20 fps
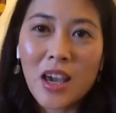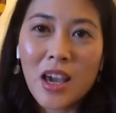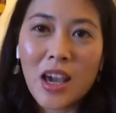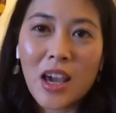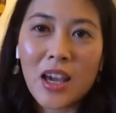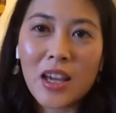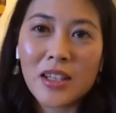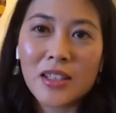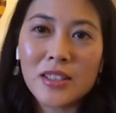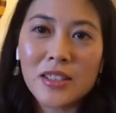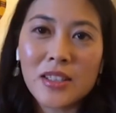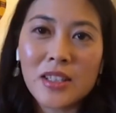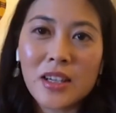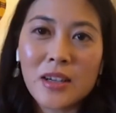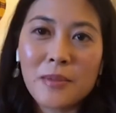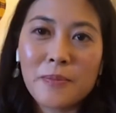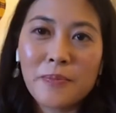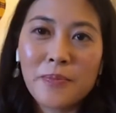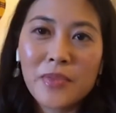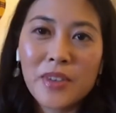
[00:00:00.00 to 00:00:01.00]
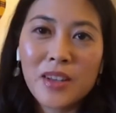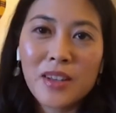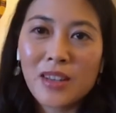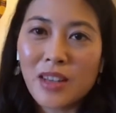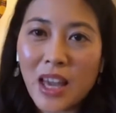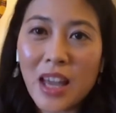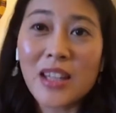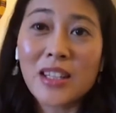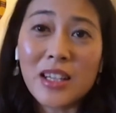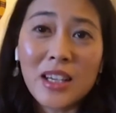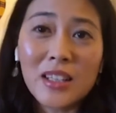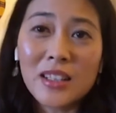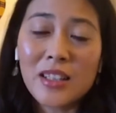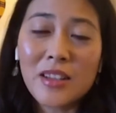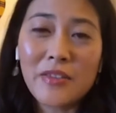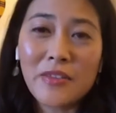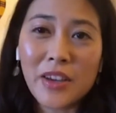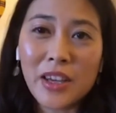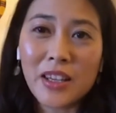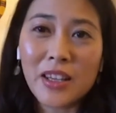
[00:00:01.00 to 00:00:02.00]
and Young
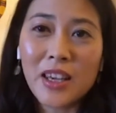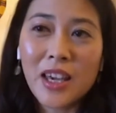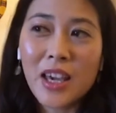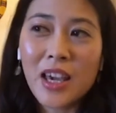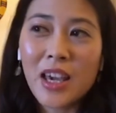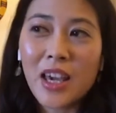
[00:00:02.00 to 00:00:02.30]
Living.